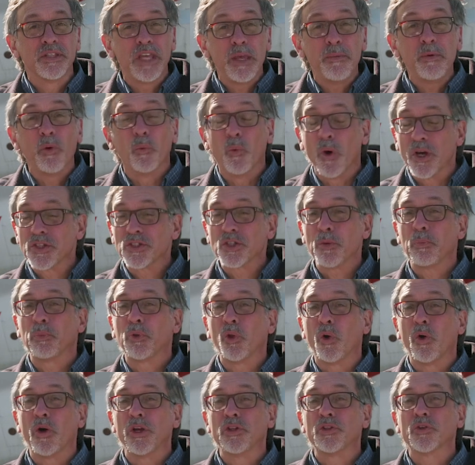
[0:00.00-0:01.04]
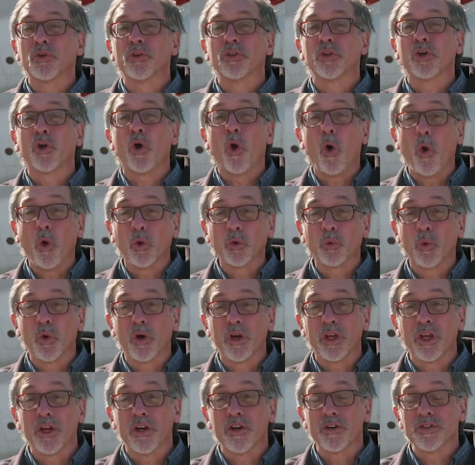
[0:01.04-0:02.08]
Demon was deployed during the Cold
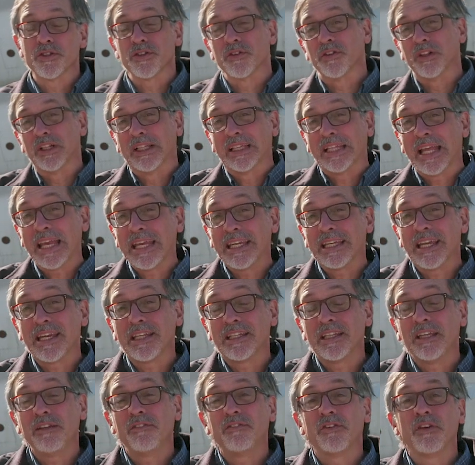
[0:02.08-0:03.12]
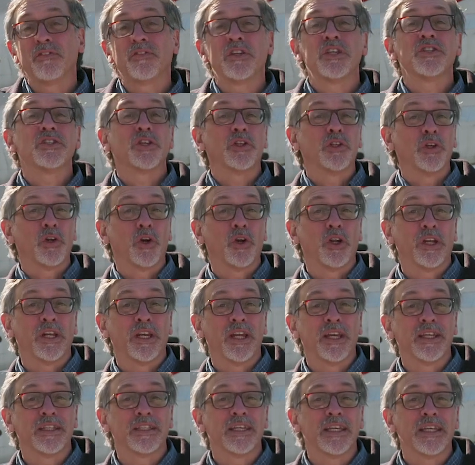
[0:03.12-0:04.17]
War years of the late 1950s and the early
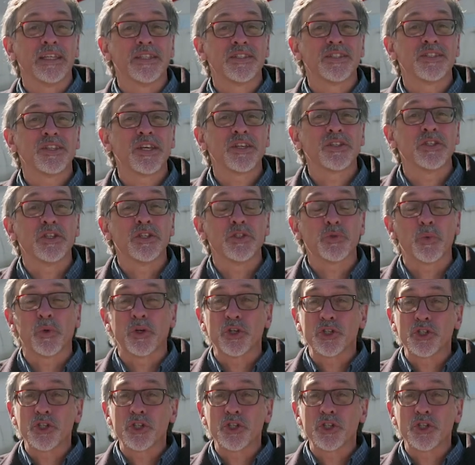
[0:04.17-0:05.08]
1960s when a